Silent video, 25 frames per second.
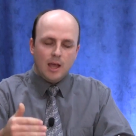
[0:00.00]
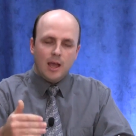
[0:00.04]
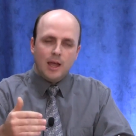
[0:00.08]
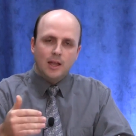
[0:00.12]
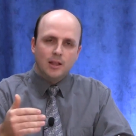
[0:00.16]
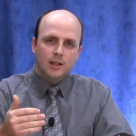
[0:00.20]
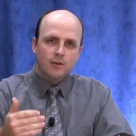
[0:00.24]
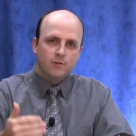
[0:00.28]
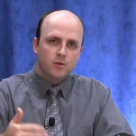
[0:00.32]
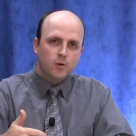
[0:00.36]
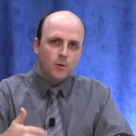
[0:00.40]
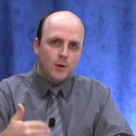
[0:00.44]

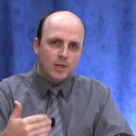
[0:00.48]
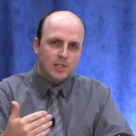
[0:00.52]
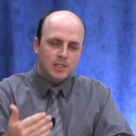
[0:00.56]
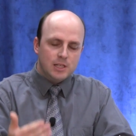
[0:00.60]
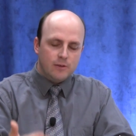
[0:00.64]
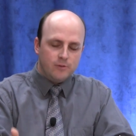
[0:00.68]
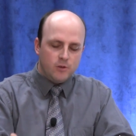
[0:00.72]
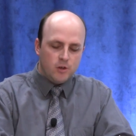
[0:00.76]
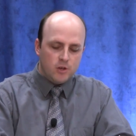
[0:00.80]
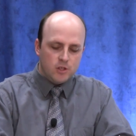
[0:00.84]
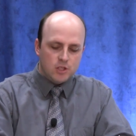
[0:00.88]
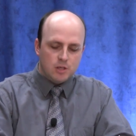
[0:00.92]
And the reason
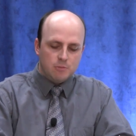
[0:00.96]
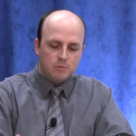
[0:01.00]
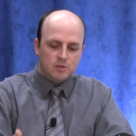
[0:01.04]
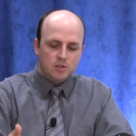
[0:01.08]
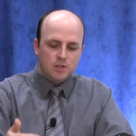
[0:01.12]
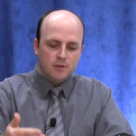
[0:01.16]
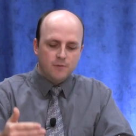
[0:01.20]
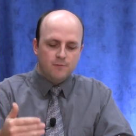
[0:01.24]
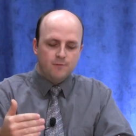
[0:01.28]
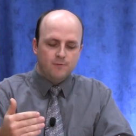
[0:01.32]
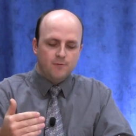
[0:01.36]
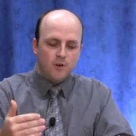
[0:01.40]
they've used them is
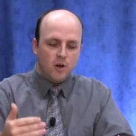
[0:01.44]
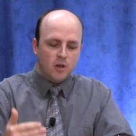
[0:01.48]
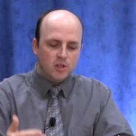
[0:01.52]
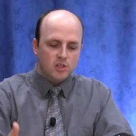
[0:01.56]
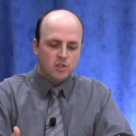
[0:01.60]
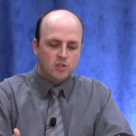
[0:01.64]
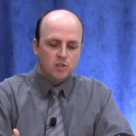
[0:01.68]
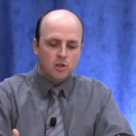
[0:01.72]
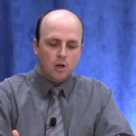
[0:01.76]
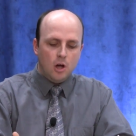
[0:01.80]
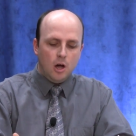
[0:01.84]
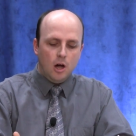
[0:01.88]
to
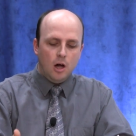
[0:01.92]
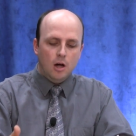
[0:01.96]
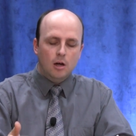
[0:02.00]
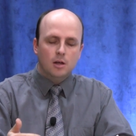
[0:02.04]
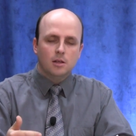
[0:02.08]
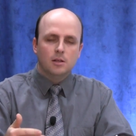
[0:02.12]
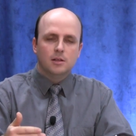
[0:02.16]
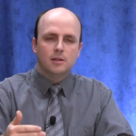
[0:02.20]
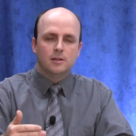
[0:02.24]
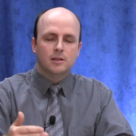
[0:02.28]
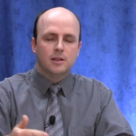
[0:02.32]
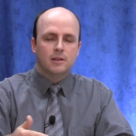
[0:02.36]
foster,